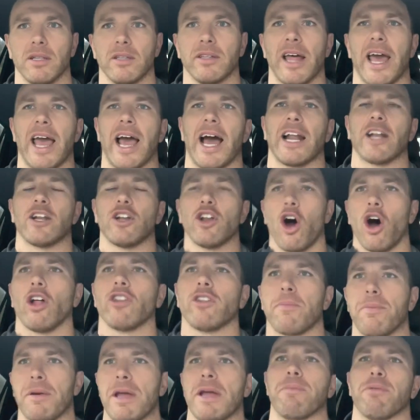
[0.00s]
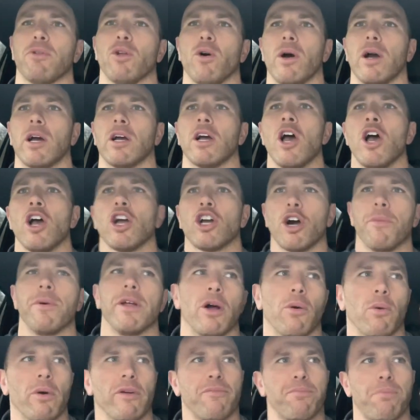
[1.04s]
They are not the people who are coming
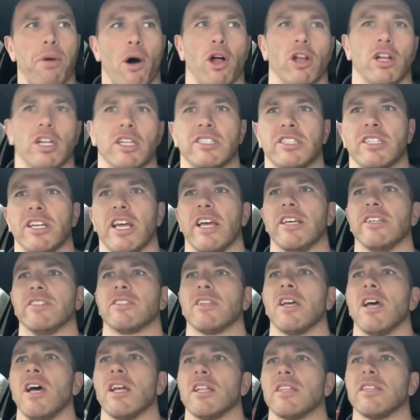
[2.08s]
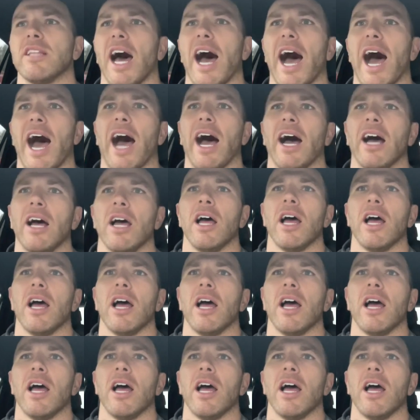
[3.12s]
up with policies that